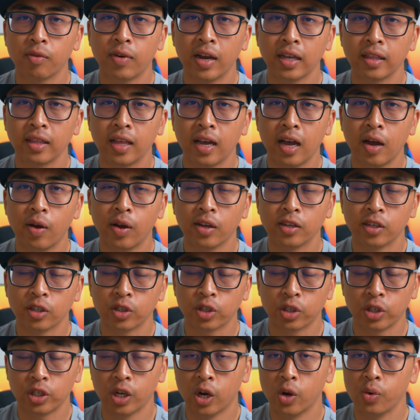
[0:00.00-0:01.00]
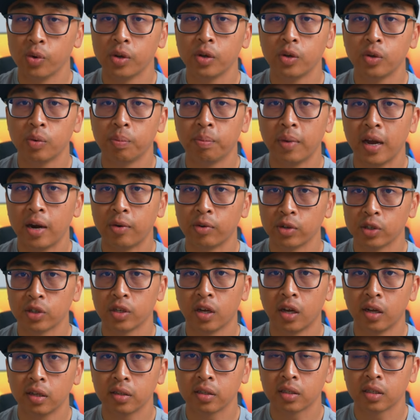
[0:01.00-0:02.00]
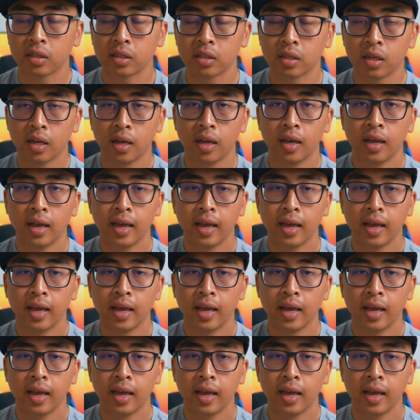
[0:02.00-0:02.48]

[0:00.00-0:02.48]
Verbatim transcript: right now and just show you my results,